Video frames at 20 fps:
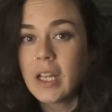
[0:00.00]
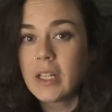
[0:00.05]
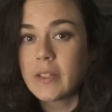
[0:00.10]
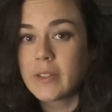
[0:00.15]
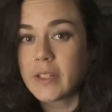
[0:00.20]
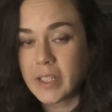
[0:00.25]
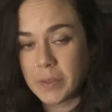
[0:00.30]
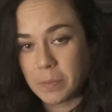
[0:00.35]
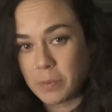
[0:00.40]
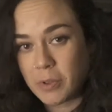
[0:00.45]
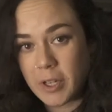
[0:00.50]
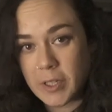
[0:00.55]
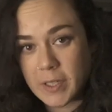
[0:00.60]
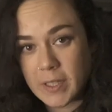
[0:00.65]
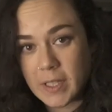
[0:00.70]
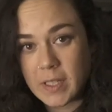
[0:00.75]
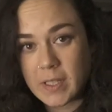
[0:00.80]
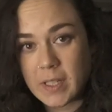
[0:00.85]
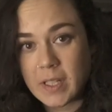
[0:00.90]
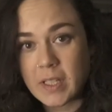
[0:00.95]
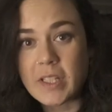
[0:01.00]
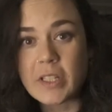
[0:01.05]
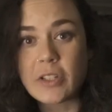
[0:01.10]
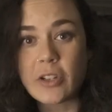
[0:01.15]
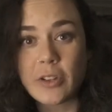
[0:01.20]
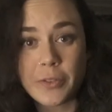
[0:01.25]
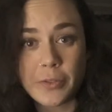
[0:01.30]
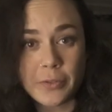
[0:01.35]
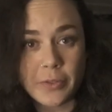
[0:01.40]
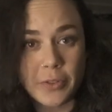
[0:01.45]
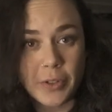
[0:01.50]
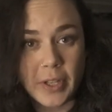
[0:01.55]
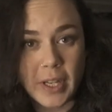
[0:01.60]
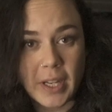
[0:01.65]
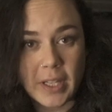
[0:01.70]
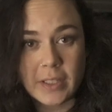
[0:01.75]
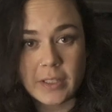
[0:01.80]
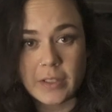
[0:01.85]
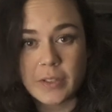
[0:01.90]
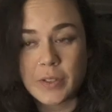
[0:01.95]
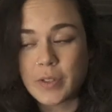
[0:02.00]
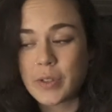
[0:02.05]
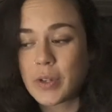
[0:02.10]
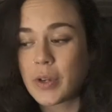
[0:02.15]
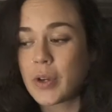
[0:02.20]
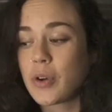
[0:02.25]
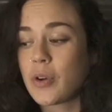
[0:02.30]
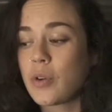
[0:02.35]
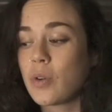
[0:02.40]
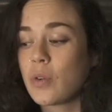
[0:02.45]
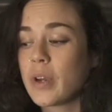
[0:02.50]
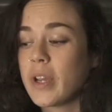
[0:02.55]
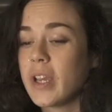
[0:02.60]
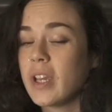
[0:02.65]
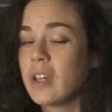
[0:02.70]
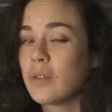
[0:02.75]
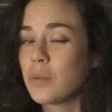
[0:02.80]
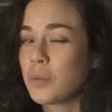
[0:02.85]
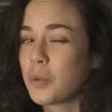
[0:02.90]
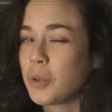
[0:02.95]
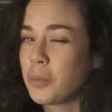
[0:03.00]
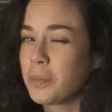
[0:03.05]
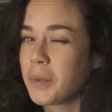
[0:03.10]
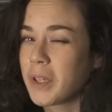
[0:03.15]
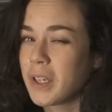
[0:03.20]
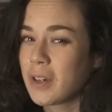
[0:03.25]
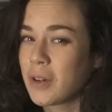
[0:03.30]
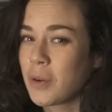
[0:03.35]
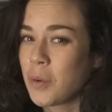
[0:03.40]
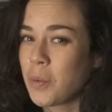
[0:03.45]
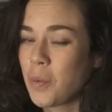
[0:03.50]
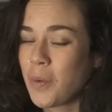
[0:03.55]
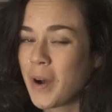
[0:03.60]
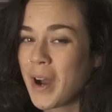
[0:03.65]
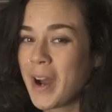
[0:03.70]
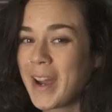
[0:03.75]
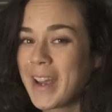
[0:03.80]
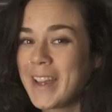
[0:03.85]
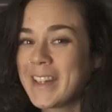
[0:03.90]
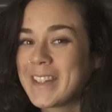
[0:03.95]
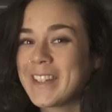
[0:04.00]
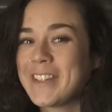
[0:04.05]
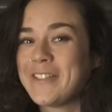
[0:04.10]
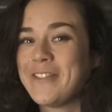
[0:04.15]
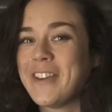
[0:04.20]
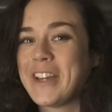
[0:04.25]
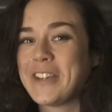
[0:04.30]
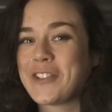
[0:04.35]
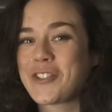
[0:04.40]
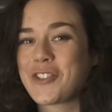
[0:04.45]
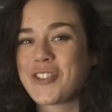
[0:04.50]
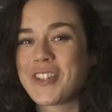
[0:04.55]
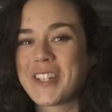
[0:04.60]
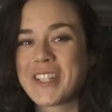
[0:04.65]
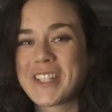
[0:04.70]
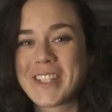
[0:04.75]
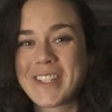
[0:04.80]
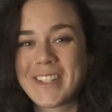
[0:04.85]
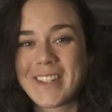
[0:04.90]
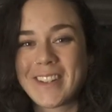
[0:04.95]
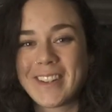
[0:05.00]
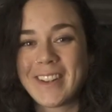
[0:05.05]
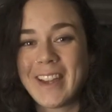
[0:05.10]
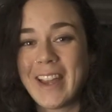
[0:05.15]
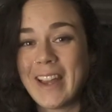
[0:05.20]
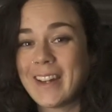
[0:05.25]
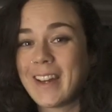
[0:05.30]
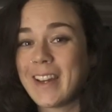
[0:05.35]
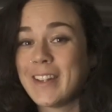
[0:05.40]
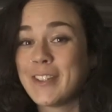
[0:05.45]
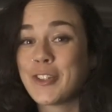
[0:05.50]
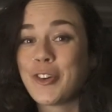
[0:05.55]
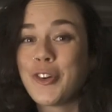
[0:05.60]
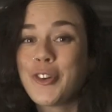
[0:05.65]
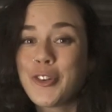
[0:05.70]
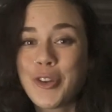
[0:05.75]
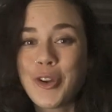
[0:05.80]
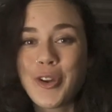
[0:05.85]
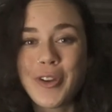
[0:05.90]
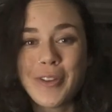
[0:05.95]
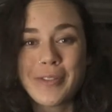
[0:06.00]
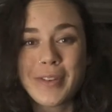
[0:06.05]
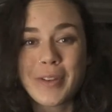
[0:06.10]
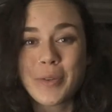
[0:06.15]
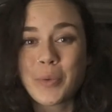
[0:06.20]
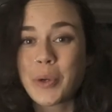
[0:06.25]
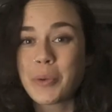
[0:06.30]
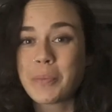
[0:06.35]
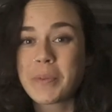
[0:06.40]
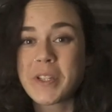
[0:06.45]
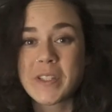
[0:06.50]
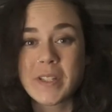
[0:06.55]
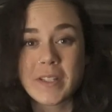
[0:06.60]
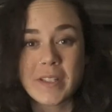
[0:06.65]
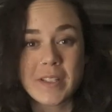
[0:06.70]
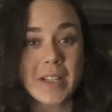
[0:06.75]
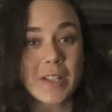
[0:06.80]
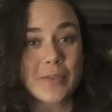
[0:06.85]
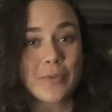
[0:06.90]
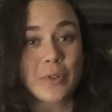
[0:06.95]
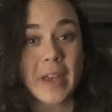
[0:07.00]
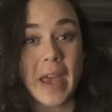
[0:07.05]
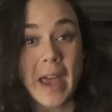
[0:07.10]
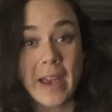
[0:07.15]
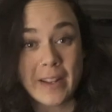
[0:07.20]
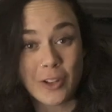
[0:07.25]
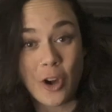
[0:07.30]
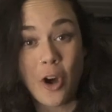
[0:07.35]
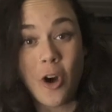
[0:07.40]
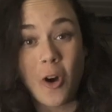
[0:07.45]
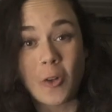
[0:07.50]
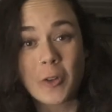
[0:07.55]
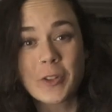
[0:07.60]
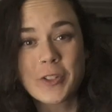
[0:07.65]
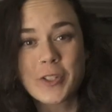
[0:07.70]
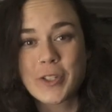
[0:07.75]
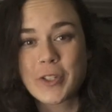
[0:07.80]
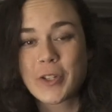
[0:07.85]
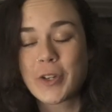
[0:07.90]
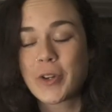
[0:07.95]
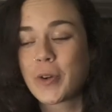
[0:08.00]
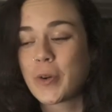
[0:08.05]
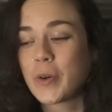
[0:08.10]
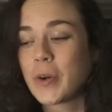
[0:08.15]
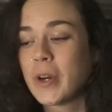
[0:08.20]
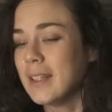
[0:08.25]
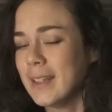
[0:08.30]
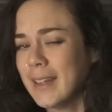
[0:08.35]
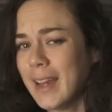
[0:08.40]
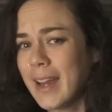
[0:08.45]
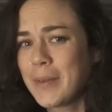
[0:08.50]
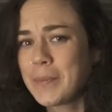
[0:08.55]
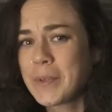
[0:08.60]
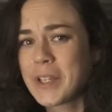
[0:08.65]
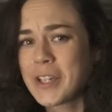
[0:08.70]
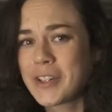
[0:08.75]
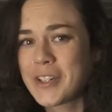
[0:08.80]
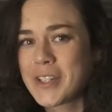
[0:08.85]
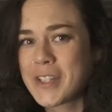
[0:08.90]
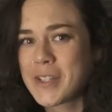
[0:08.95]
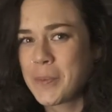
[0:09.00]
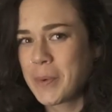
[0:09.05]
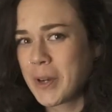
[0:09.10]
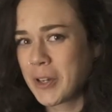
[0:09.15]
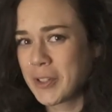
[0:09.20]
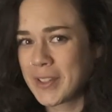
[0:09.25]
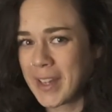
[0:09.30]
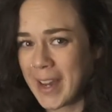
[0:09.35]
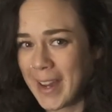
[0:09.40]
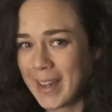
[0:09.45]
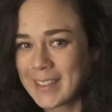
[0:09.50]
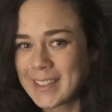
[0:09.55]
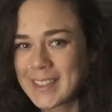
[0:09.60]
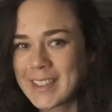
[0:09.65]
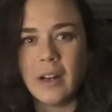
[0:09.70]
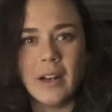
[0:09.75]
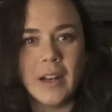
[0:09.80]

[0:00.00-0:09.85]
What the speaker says: This process is not through yet, so it will be quite adventurous still, and I don't know if it will be successful at all. So yeah, I'm curious about that.